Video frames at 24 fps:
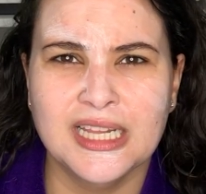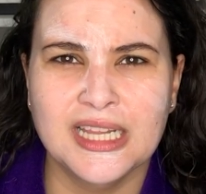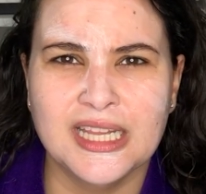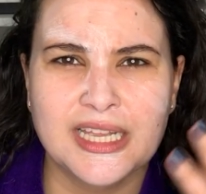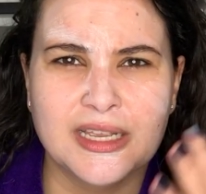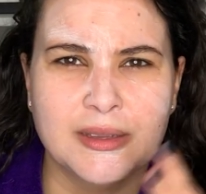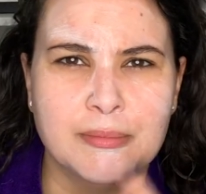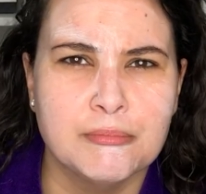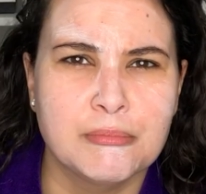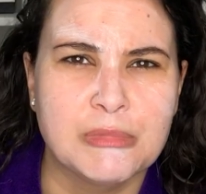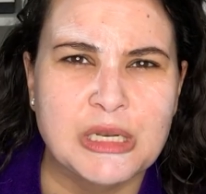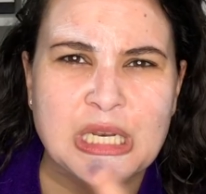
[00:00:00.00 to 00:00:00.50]

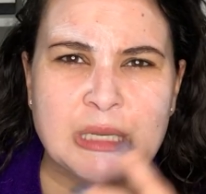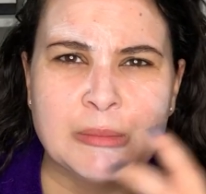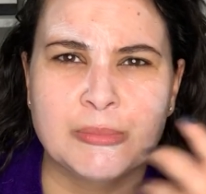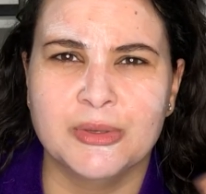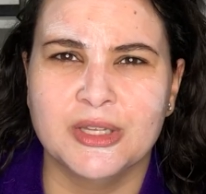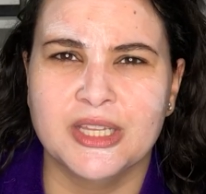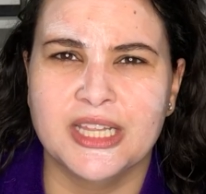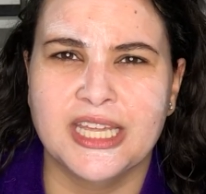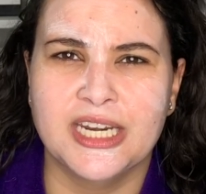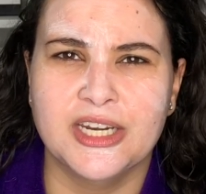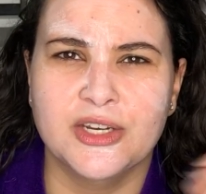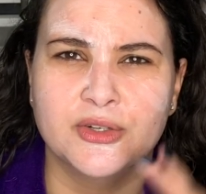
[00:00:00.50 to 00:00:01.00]
like
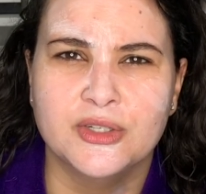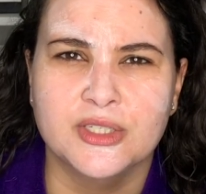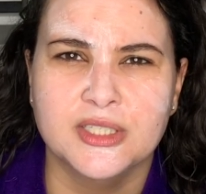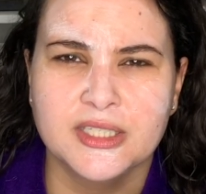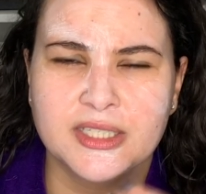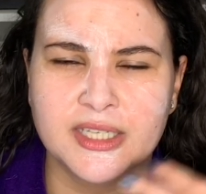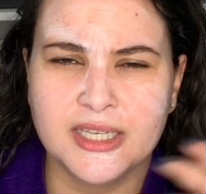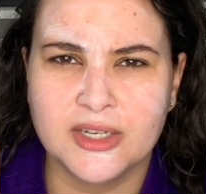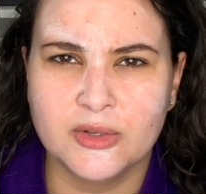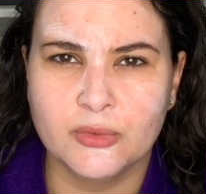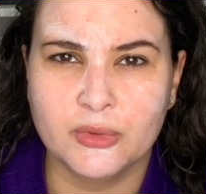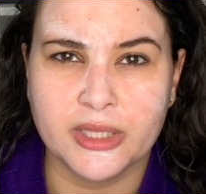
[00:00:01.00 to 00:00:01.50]
manipulating your
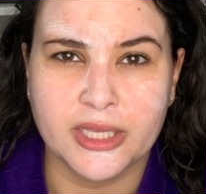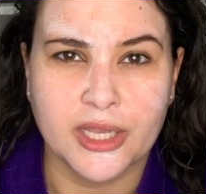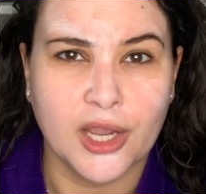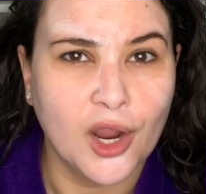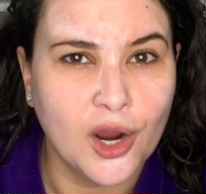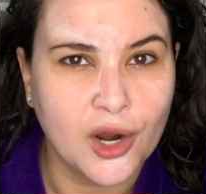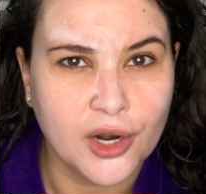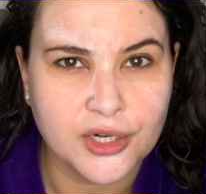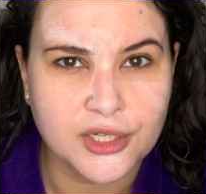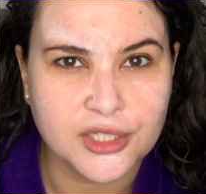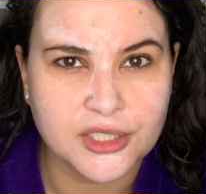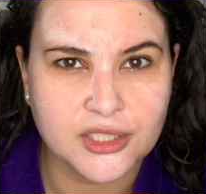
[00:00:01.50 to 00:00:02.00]
skin really
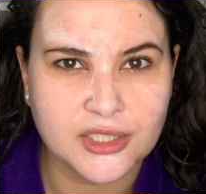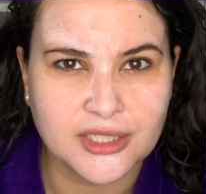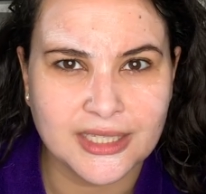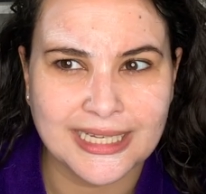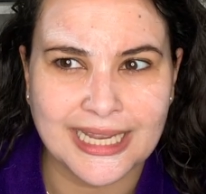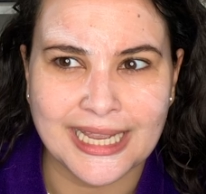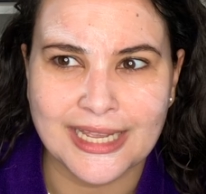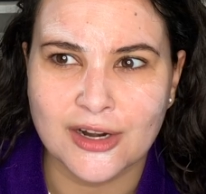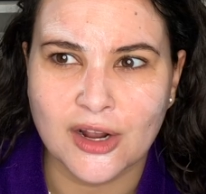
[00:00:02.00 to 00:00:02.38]
harshly.